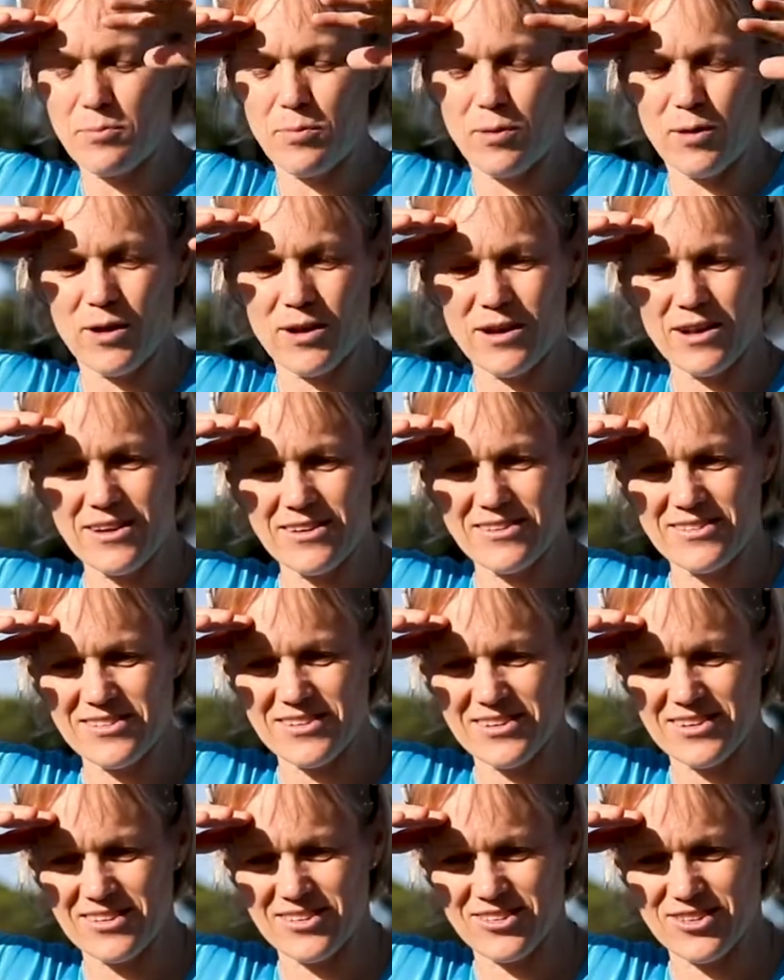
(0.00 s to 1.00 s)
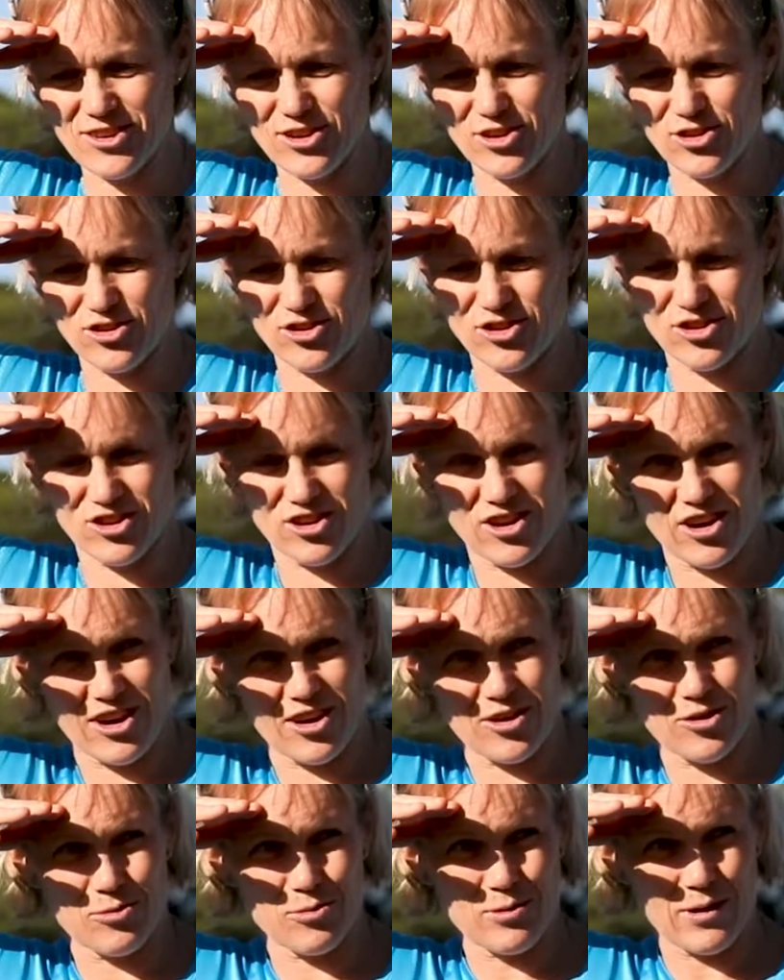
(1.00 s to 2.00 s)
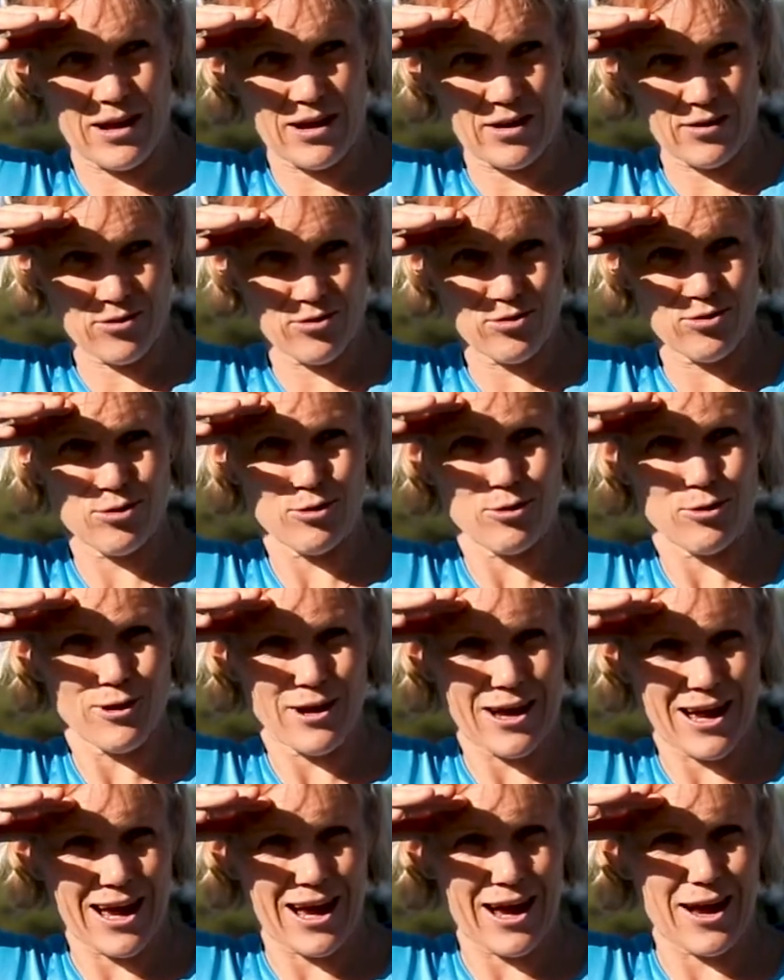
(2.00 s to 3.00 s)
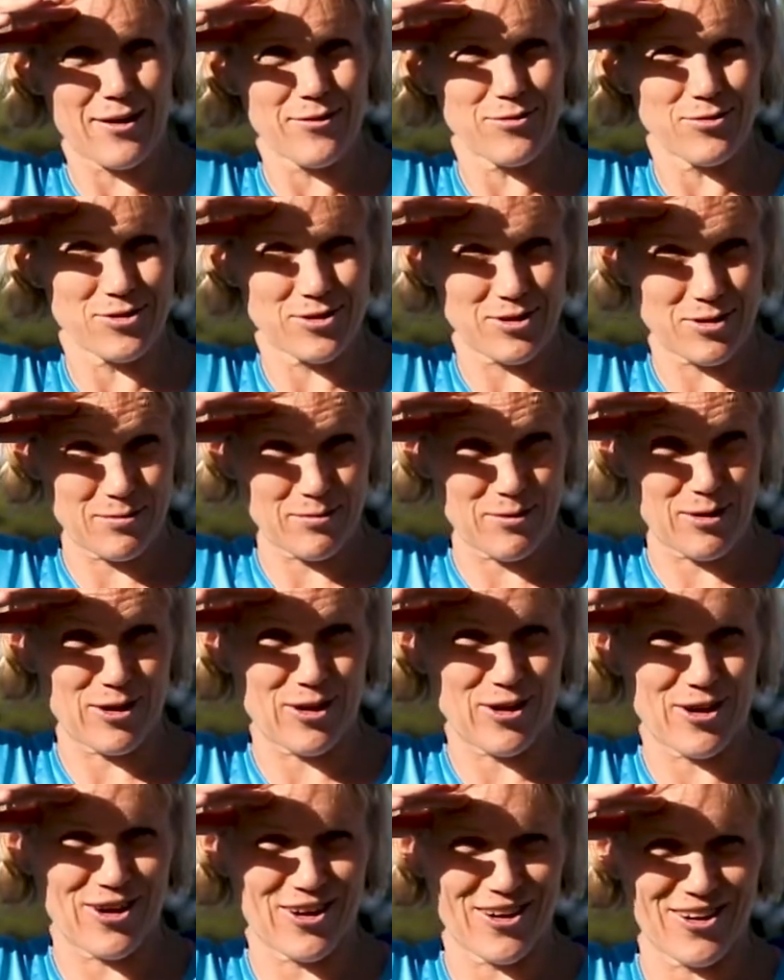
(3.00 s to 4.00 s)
and to hit those times that you're aiming for. Thanks to Britt and her team